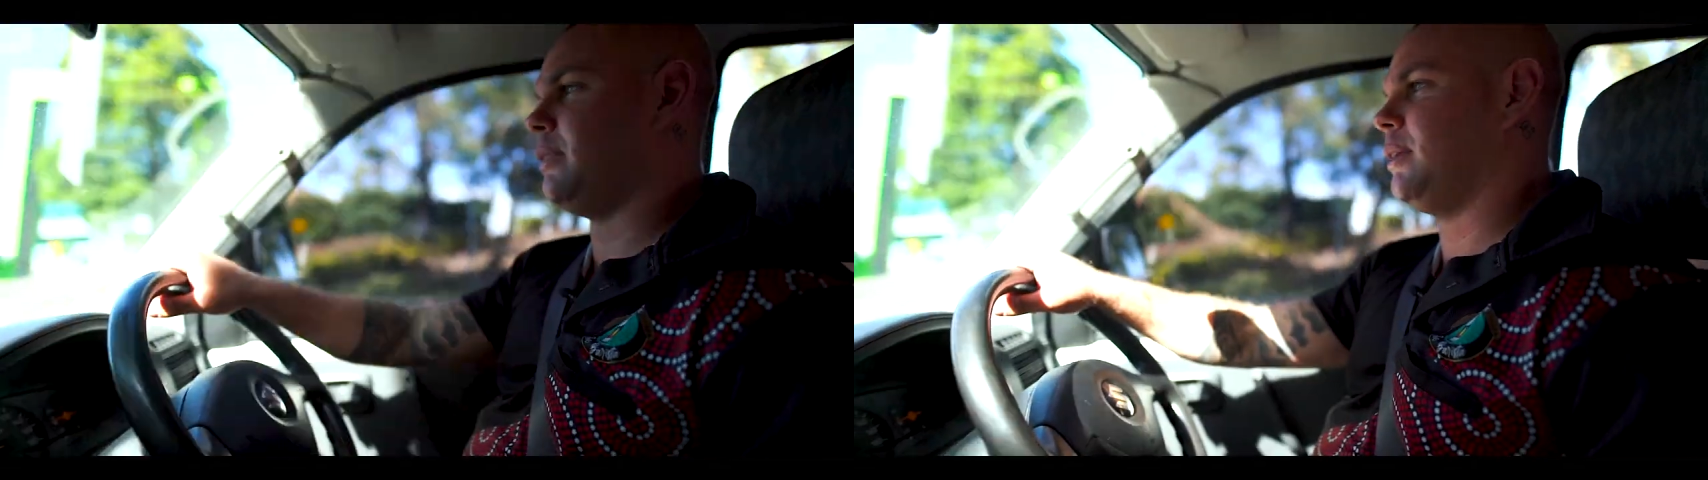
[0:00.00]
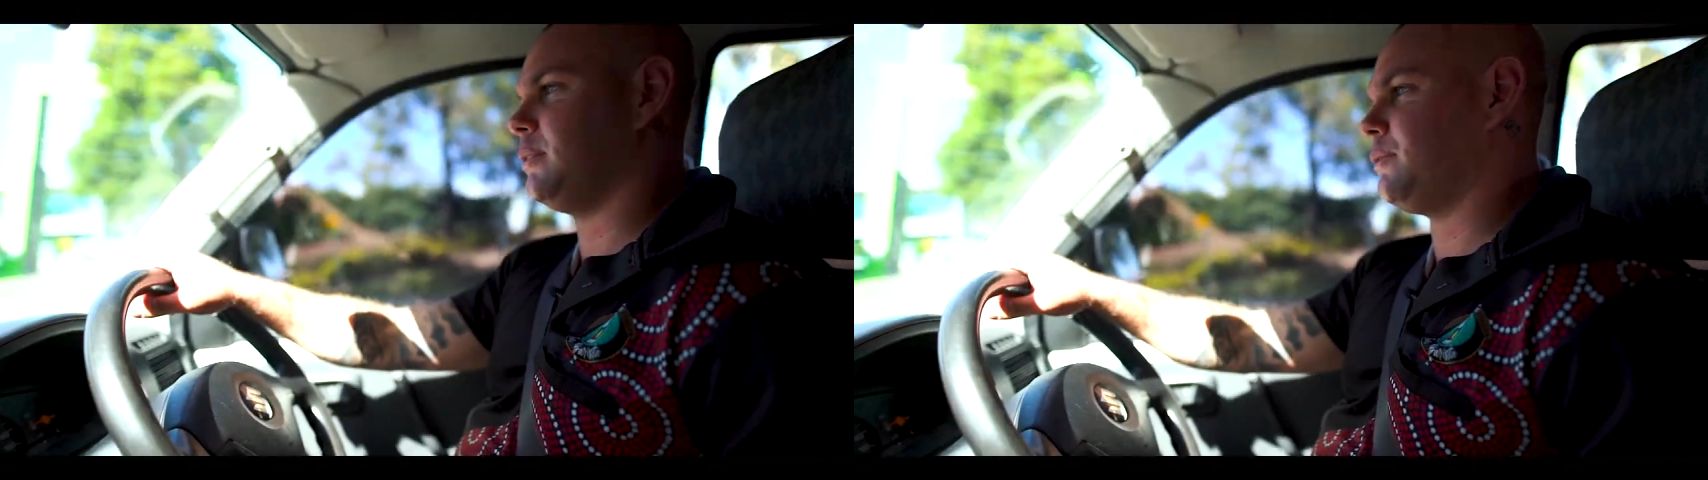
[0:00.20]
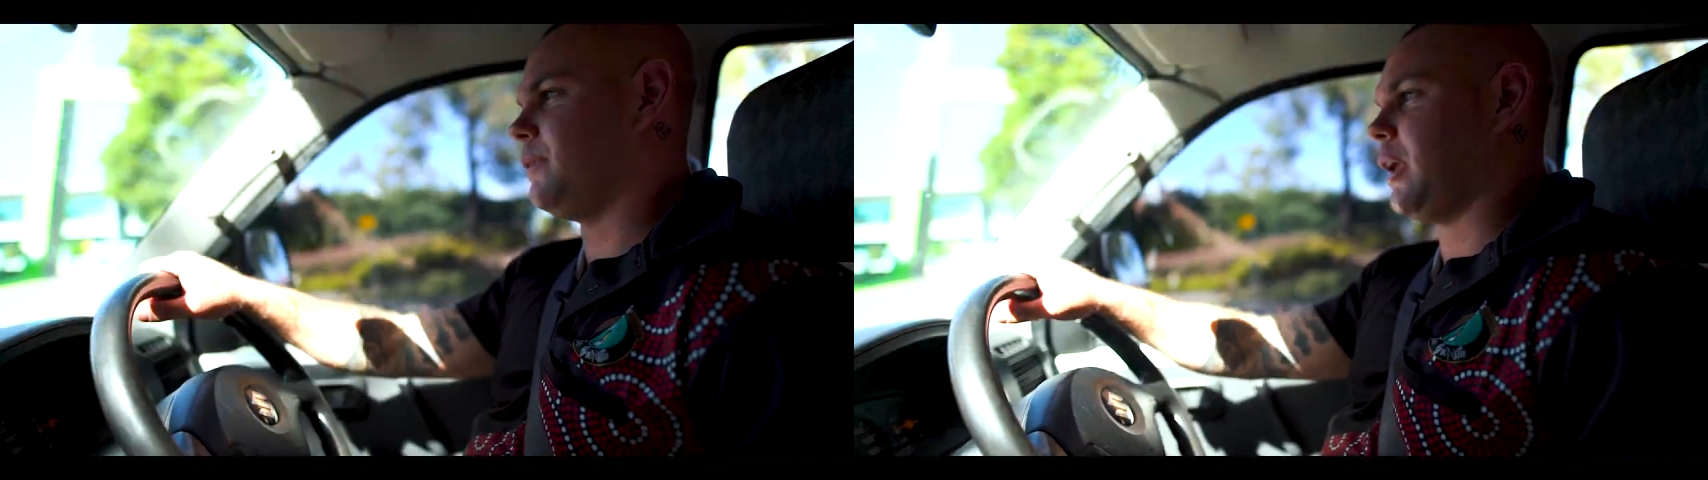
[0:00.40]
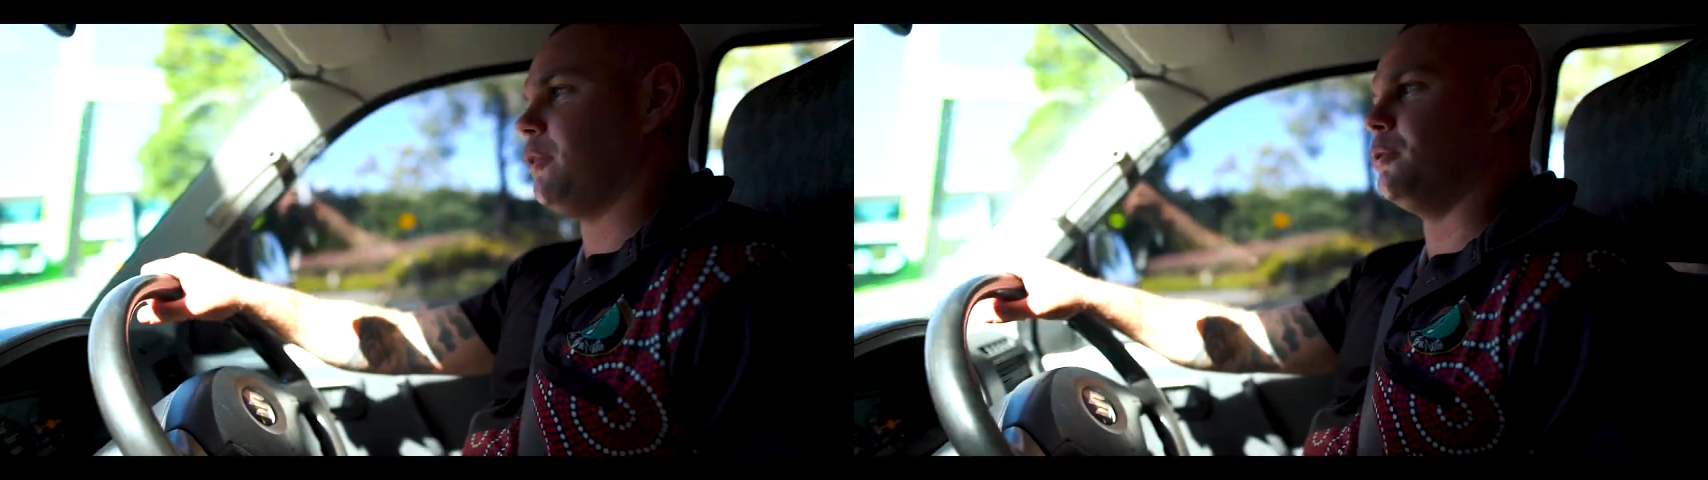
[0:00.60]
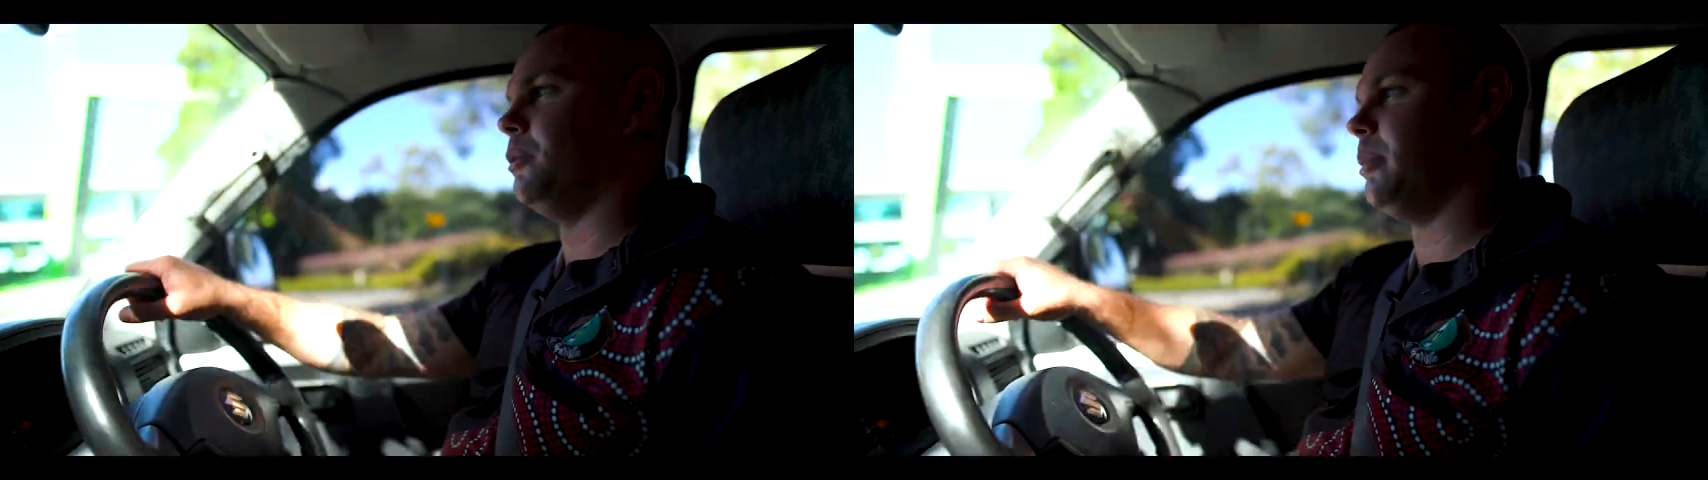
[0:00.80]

they're just fanatical